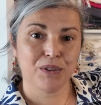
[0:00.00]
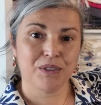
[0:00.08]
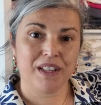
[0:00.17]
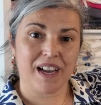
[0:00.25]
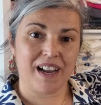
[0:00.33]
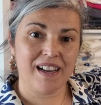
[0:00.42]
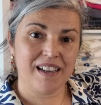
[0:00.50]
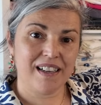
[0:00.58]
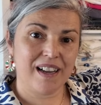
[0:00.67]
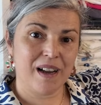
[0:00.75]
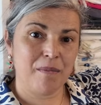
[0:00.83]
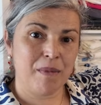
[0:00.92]
do that.
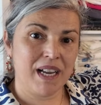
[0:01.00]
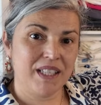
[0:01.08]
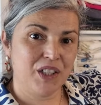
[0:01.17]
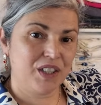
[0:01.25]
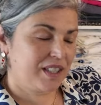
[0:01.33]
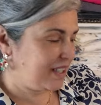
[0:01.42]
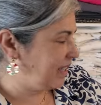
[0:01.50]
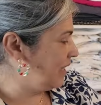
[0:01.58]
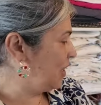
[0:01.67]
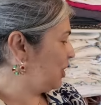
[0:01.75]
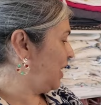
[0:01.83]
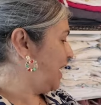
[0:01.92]
I might just
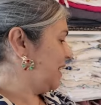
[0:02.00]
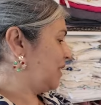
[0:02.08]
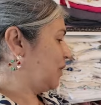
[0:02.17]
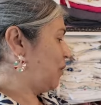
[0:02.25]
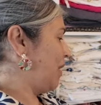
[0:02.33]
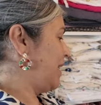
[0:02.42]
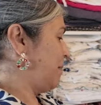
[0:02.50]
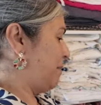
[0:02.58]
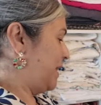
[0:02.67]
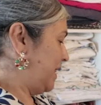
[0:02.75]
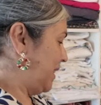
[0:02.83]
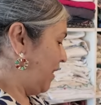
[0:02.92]
stitch it. It's quite a
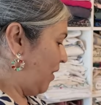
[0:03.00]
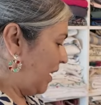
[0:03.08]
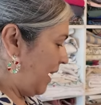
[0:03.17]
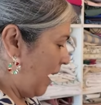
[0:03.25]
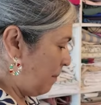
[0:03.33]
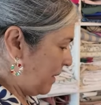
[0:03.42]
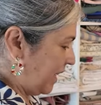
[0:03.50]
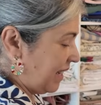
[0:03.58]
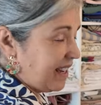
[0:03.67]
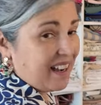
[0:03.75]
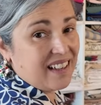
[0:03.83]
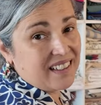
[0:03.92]
big gap in
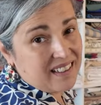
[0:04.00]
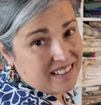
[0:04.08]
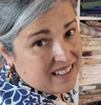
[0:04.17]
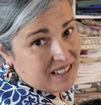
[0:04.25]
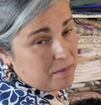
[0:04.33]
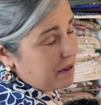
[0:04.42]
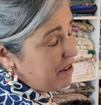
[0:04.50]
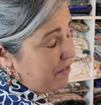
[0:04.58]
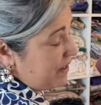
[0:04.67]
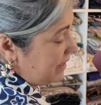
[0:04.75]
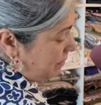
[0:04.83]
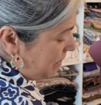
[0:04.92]
here, and I think it might fit